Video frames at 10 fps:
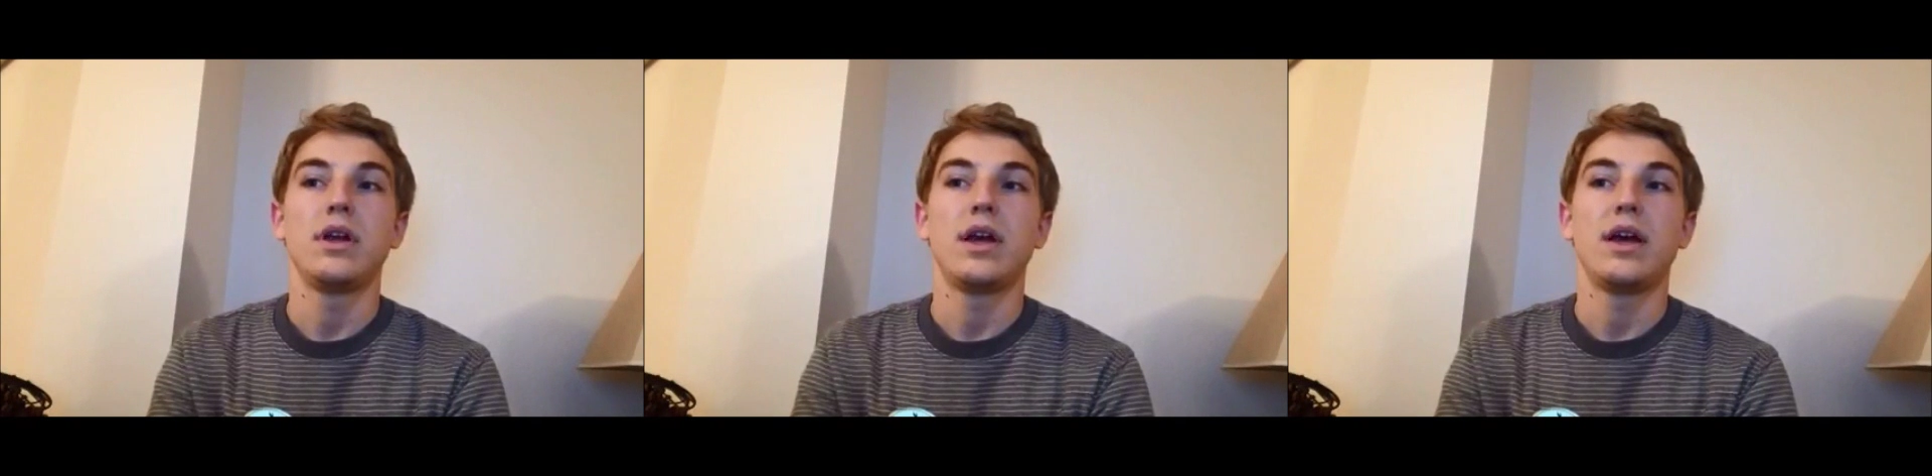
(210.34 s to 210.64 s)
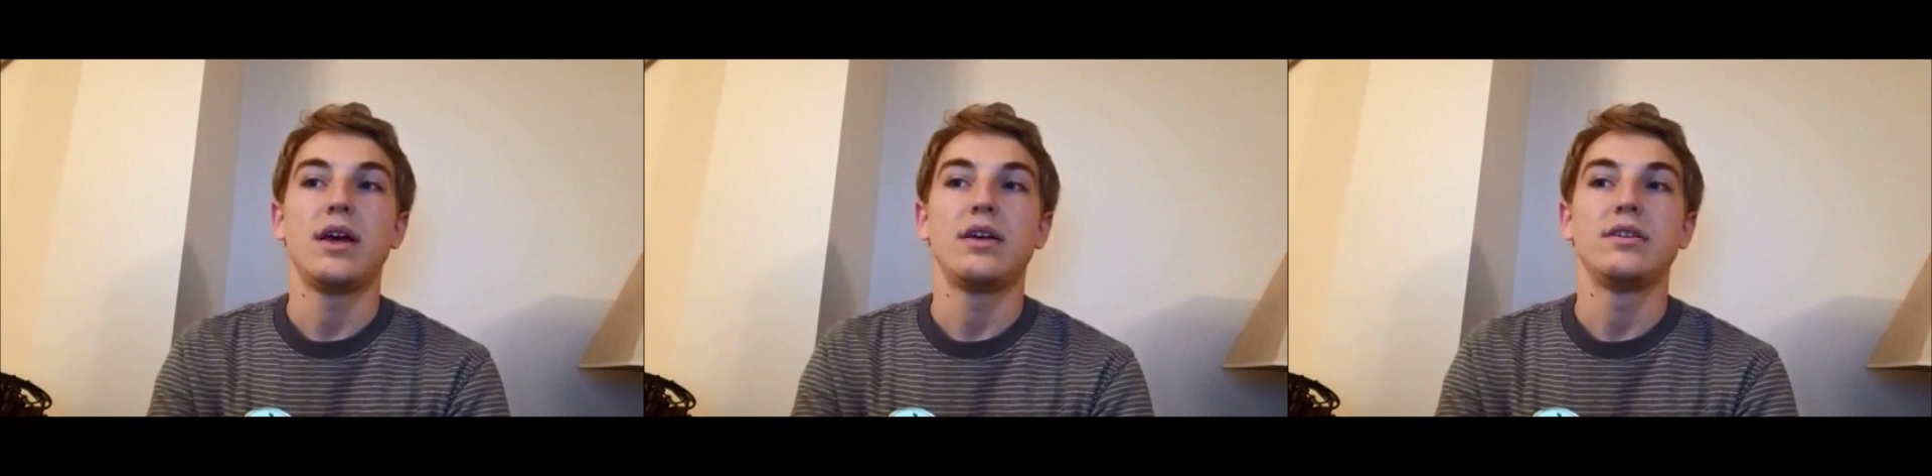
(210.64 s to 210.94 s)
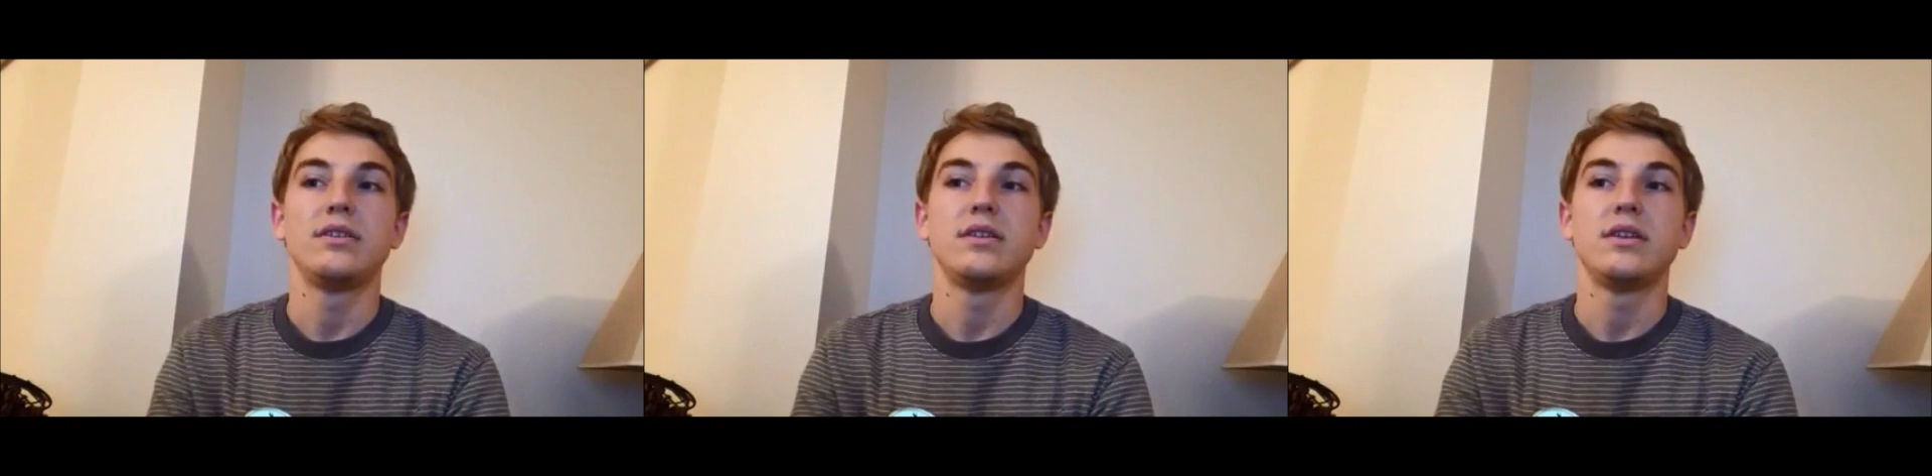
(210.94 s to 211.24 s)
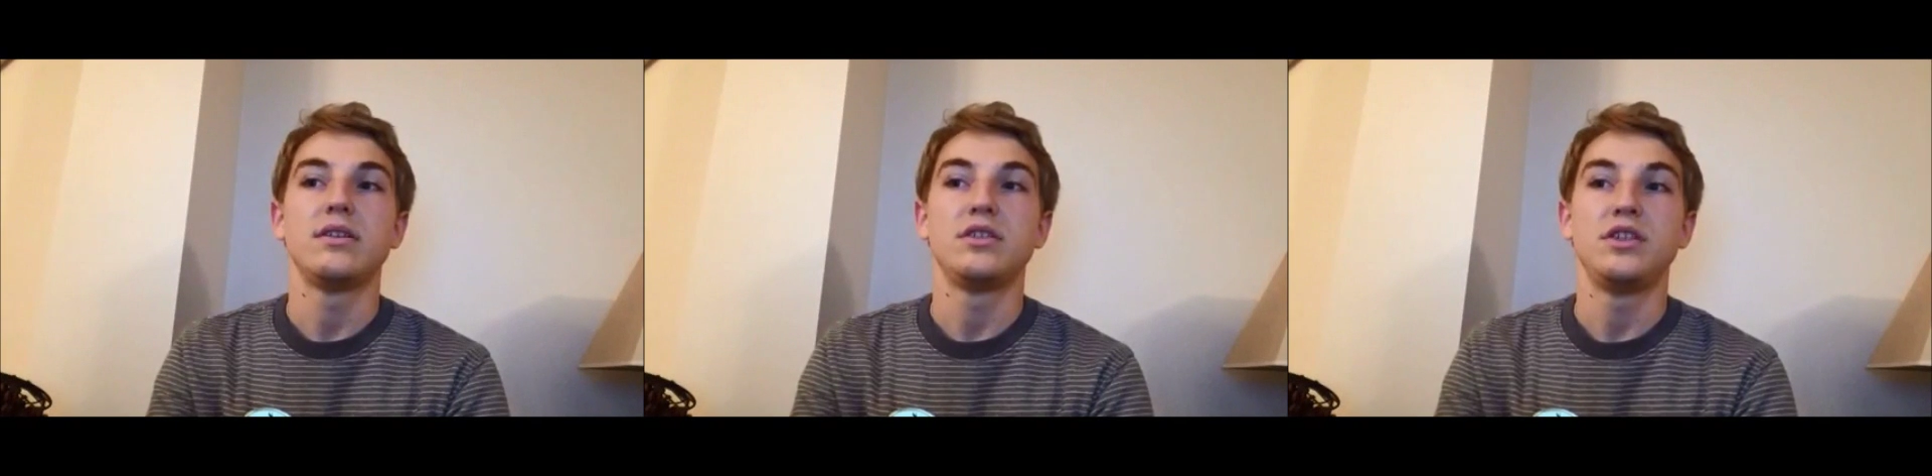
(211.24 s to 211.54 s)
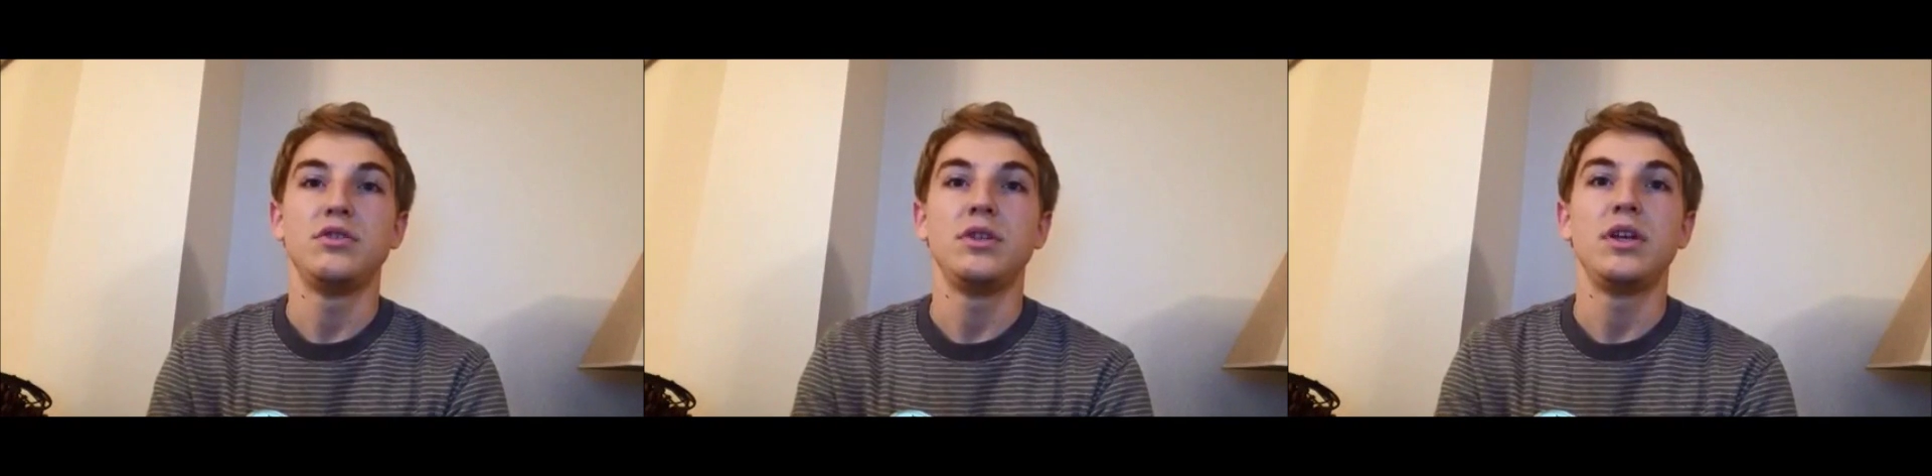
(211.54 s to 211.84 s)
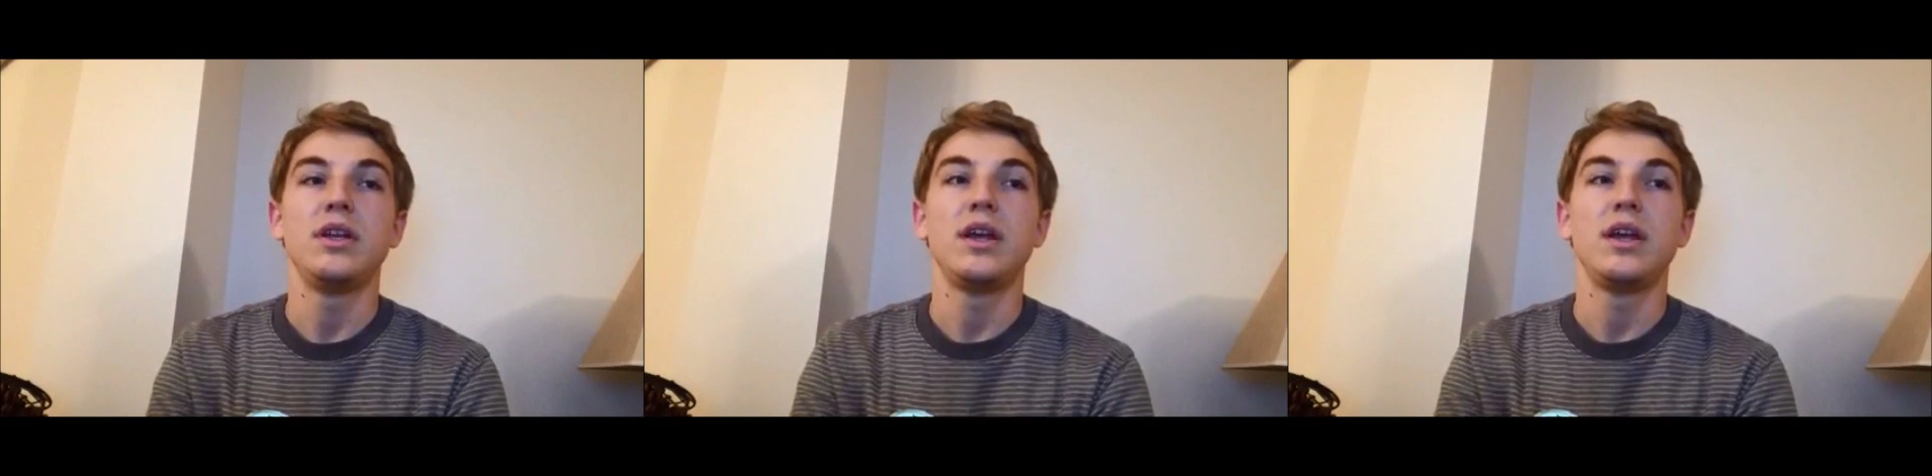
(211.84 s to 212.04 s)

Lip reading: as a student,